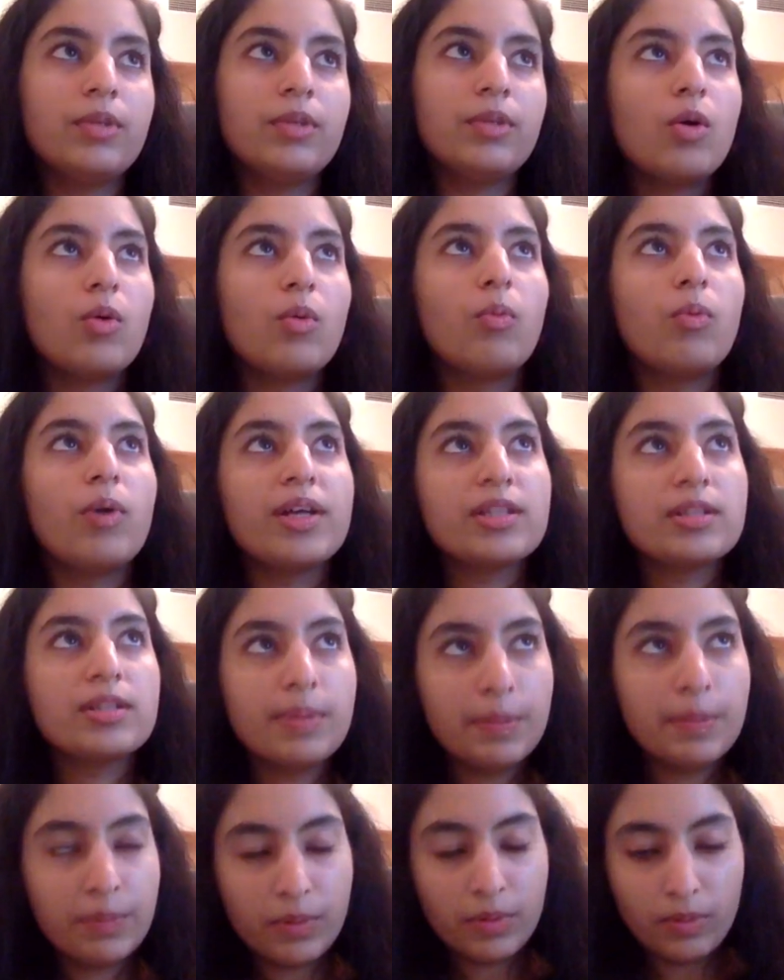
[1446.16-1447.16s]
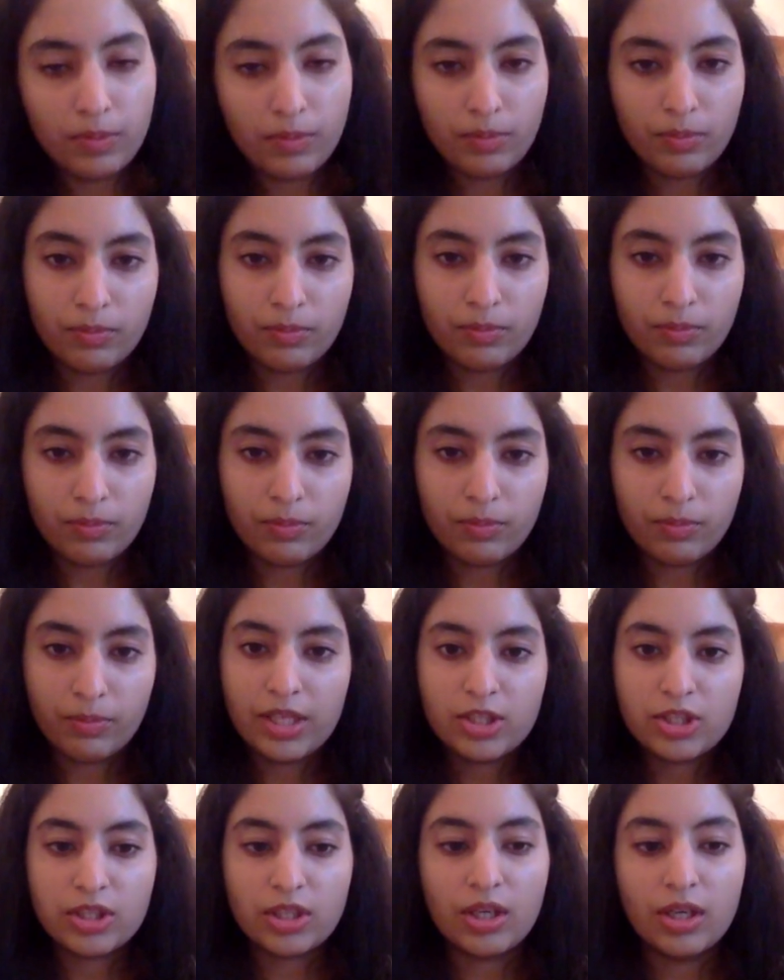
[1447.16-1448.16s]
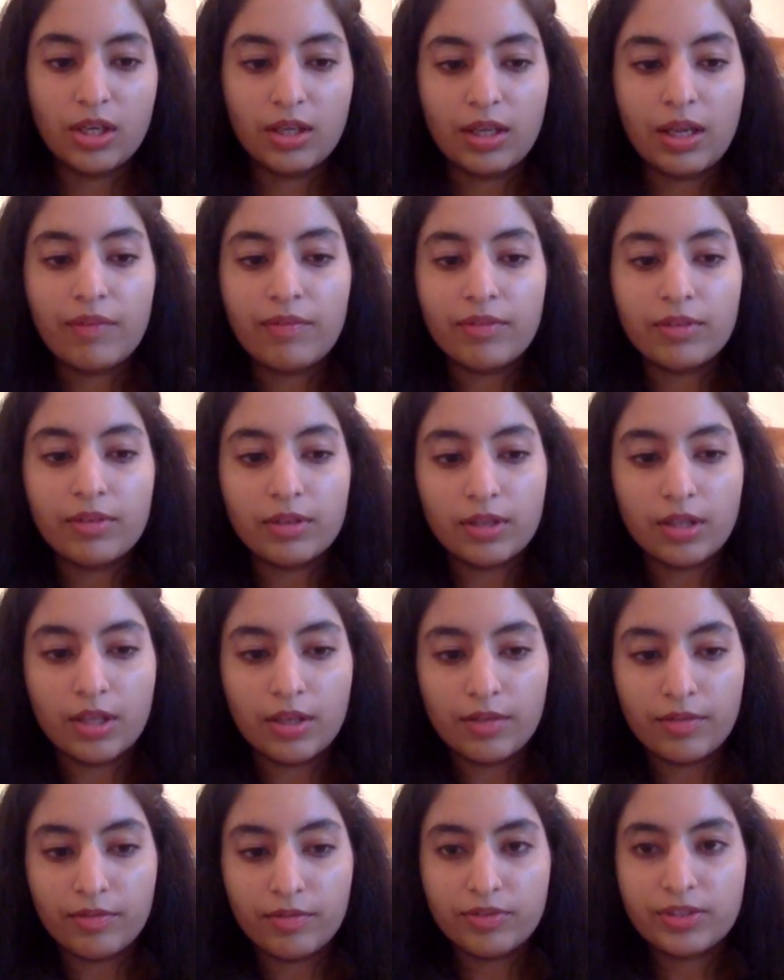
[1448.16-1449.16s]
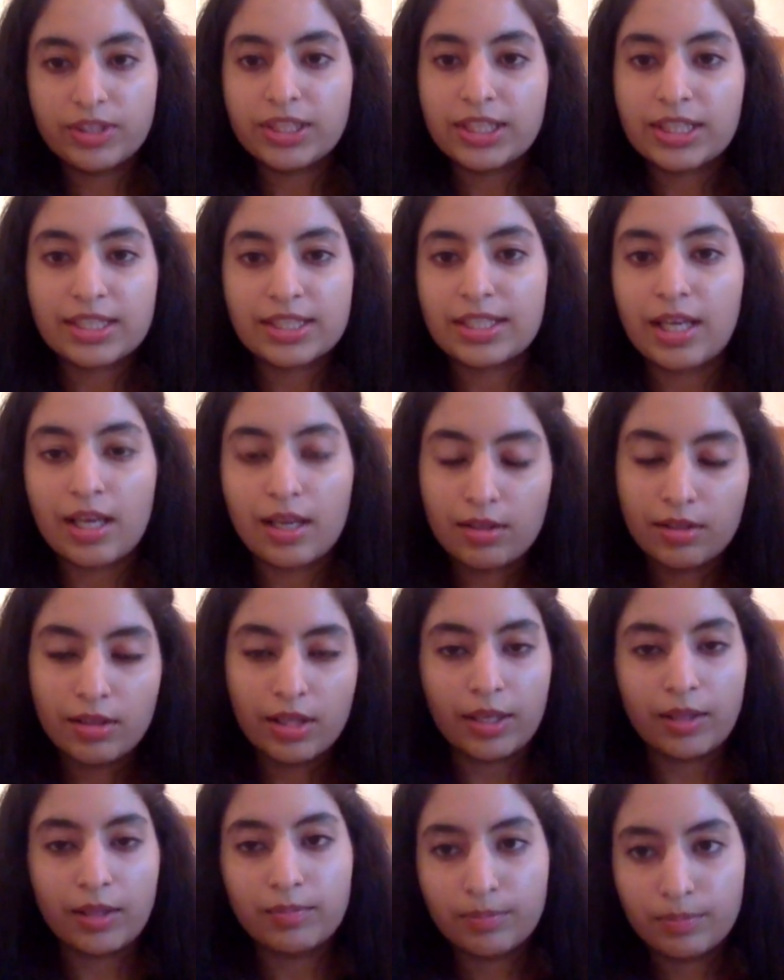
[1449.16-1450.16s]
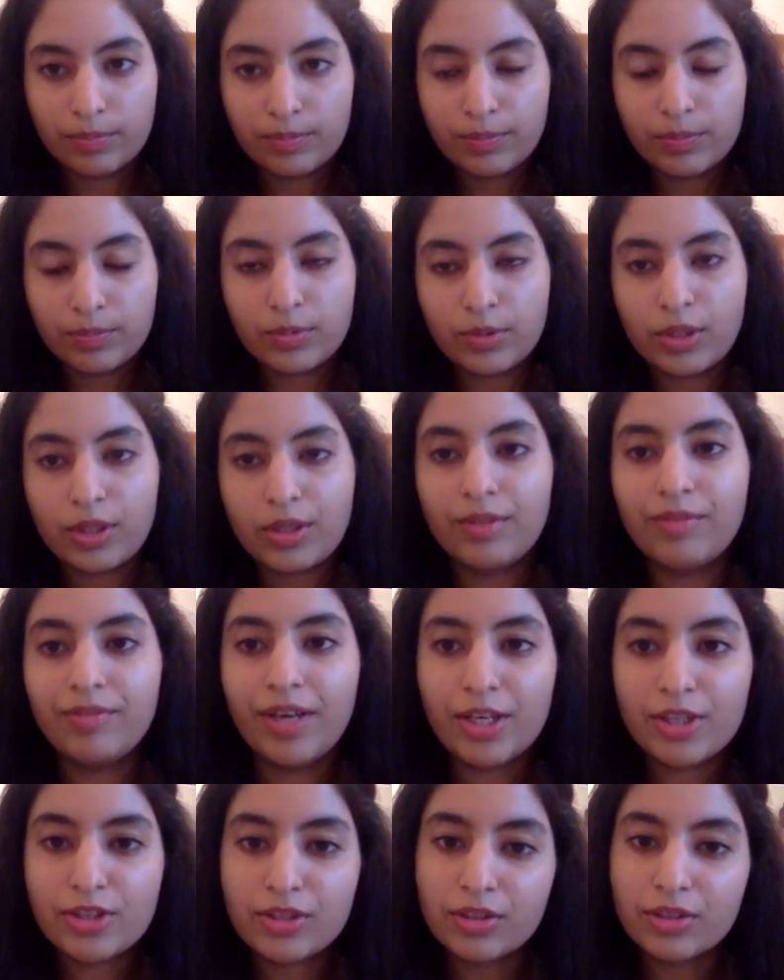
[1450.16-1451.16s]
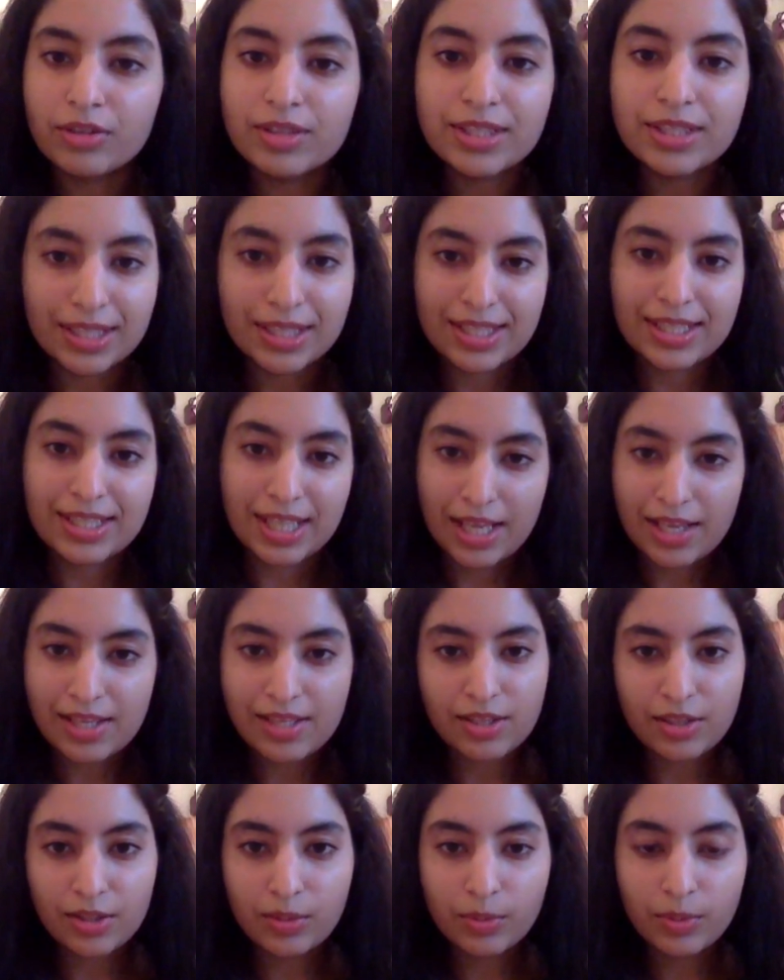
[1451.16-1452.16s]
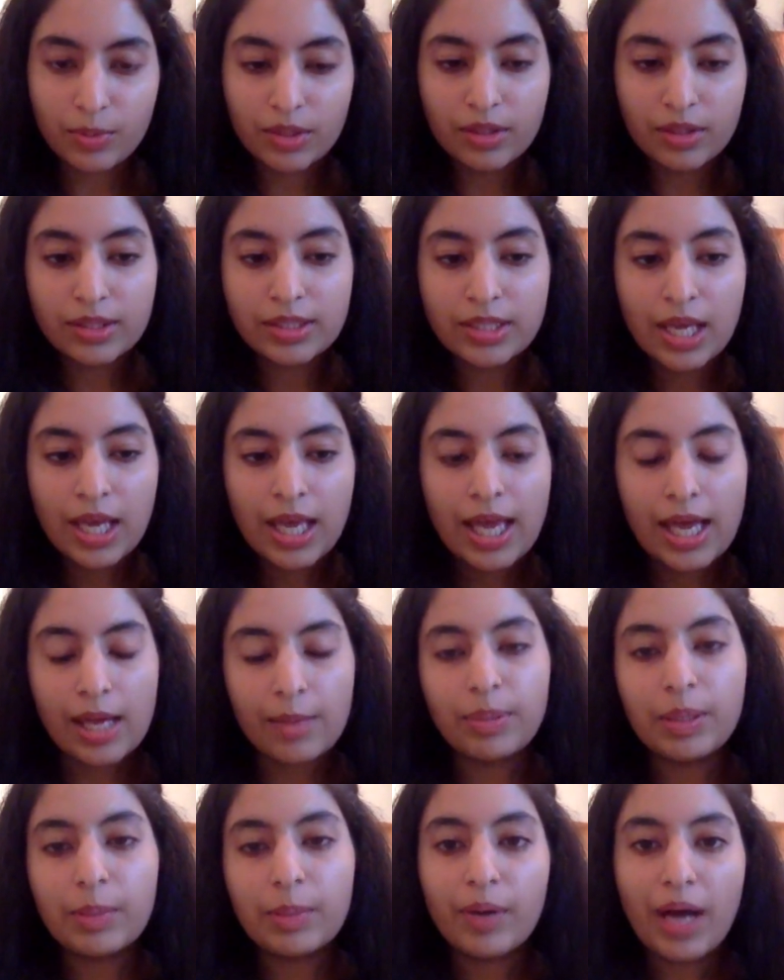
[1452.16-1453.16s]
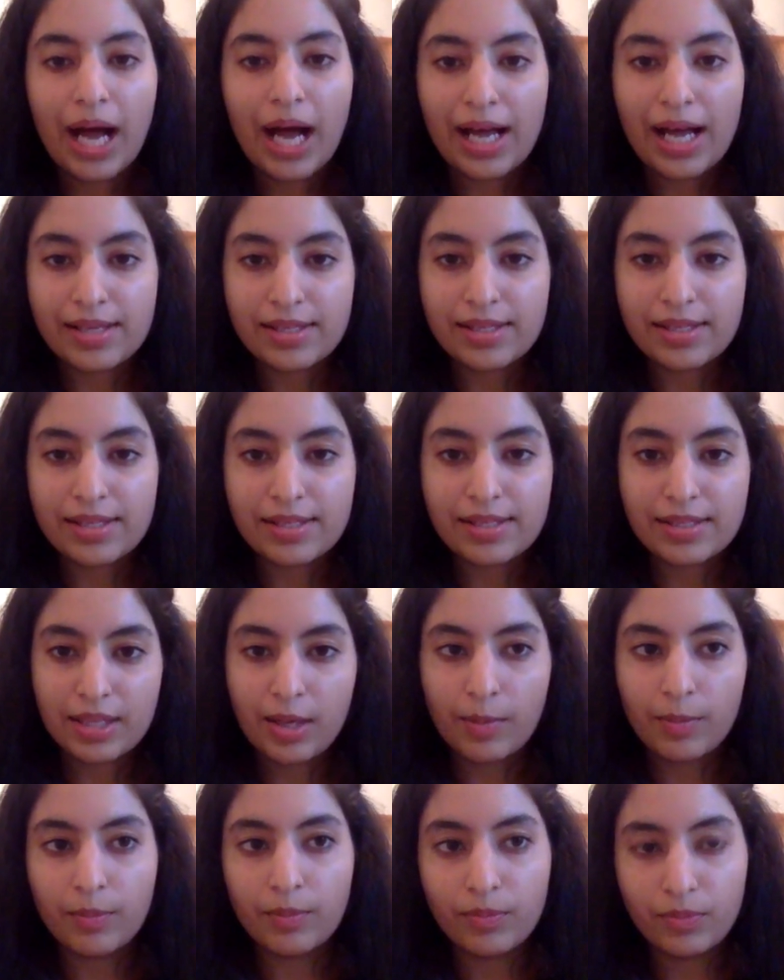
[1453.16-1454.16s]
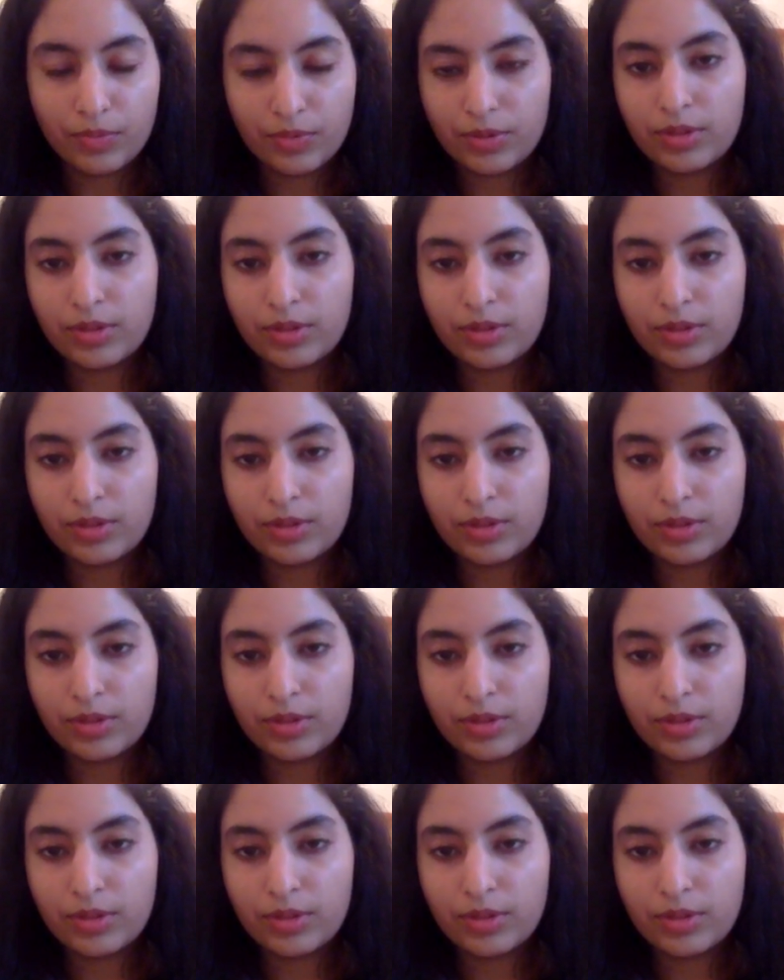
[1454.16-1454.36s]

once people reach a level of success, like conventional success in the world, and people ask them